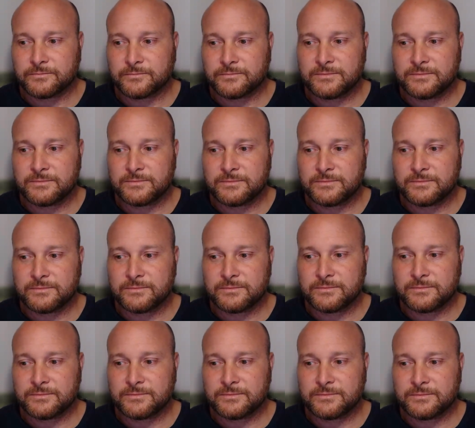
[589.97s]
And then
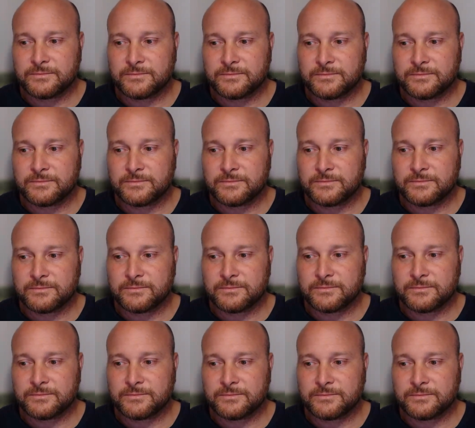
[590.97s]
also pin down
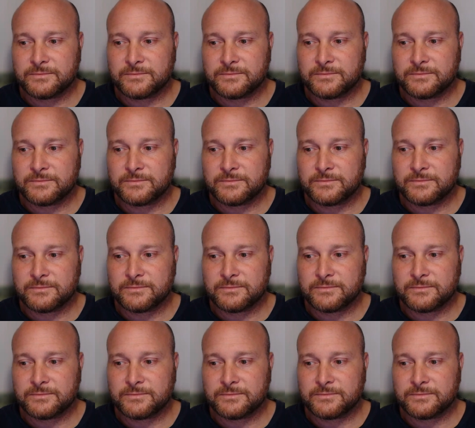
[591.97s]
what the
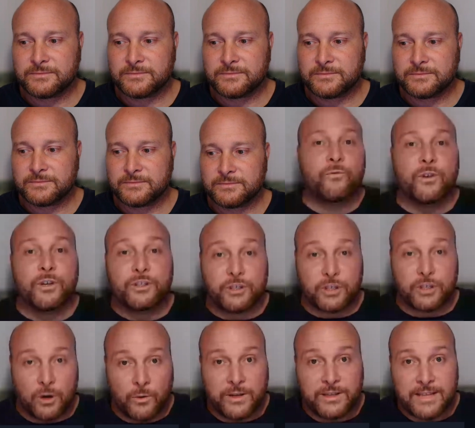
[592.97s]
preferred times are for
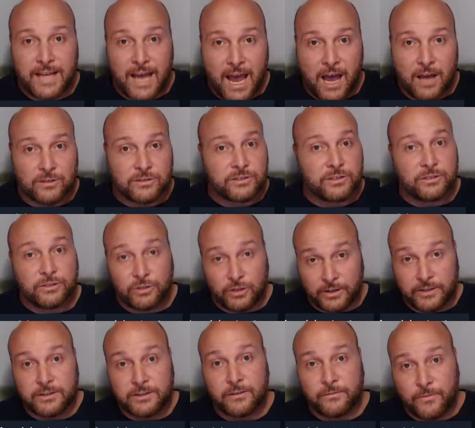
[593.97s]
showing the house
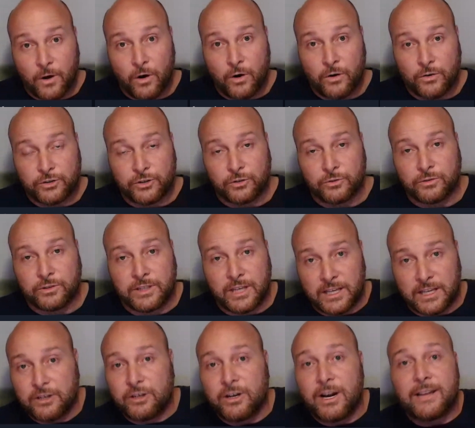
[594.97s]
during the photo shoot. Okay,
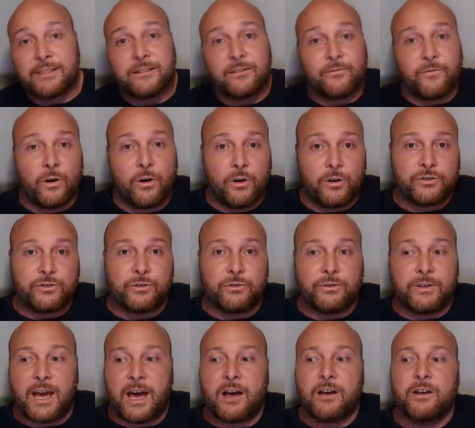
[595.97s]
you're at the photo shoot
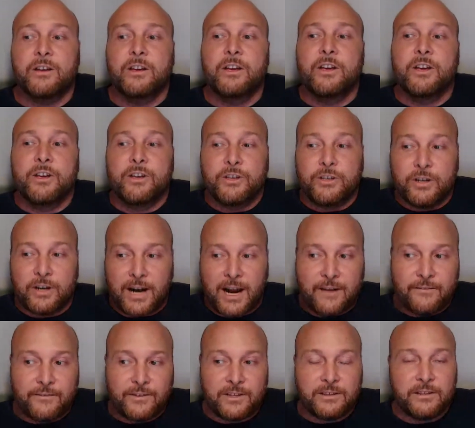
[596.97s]
now. You're
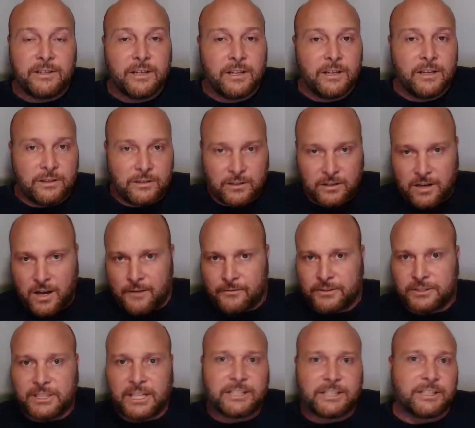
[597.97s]
having the
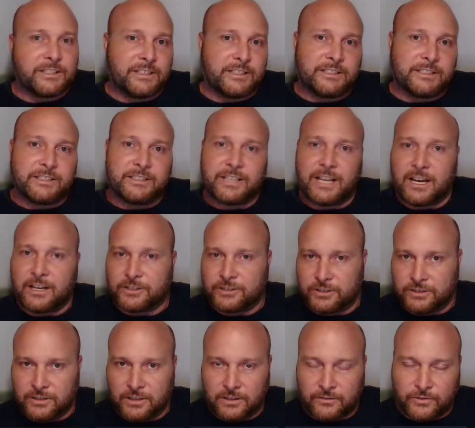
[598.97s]
conversation, this is how it
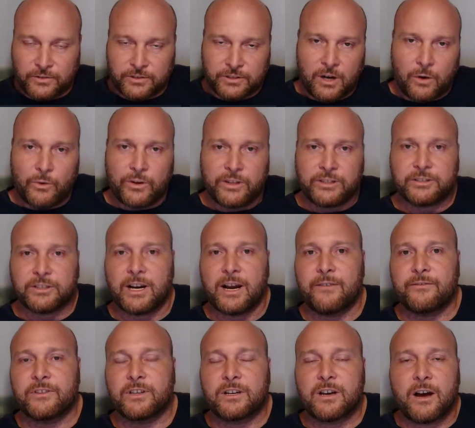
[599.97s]
should look for showings. You're
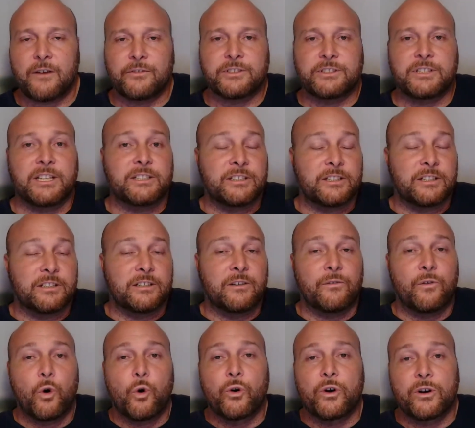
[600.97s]
having the conversation of
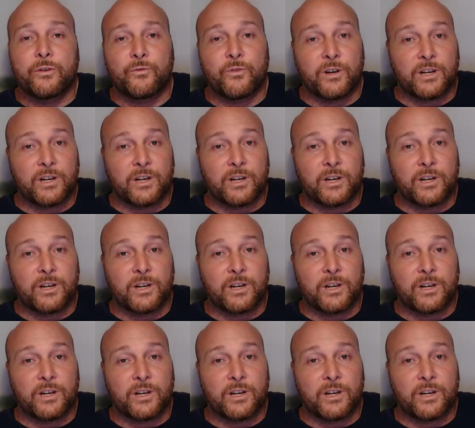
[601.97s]
order for